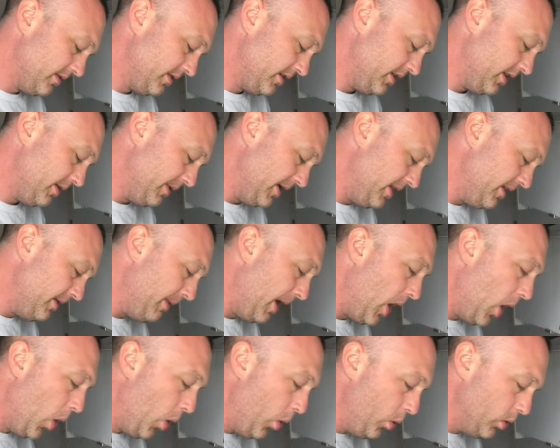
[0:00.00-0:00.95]
Keep it in the
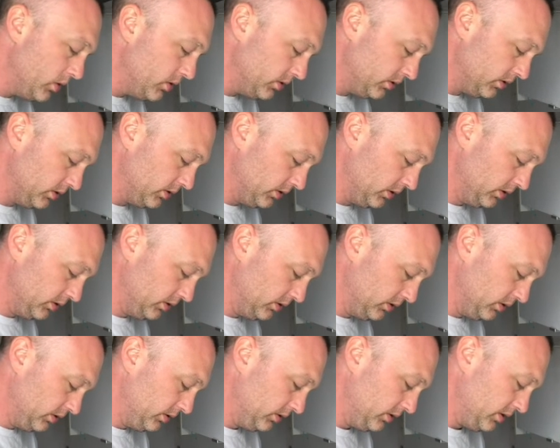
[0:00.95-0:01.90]
bowl.
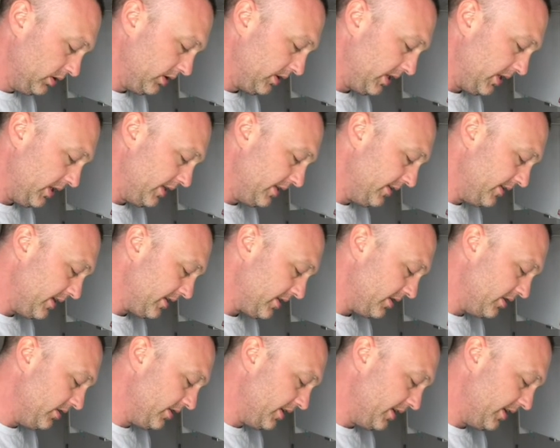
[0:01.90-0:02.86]
Okay, now that's
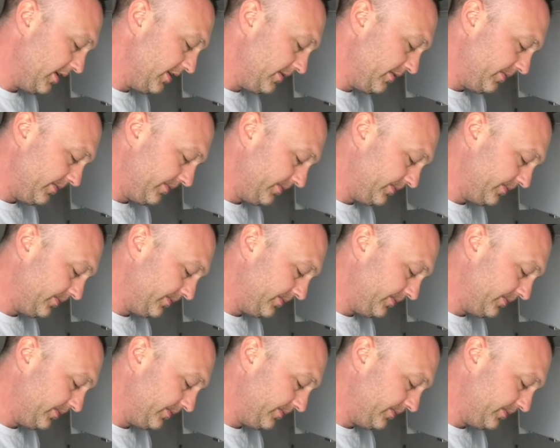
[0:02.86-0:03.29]
looking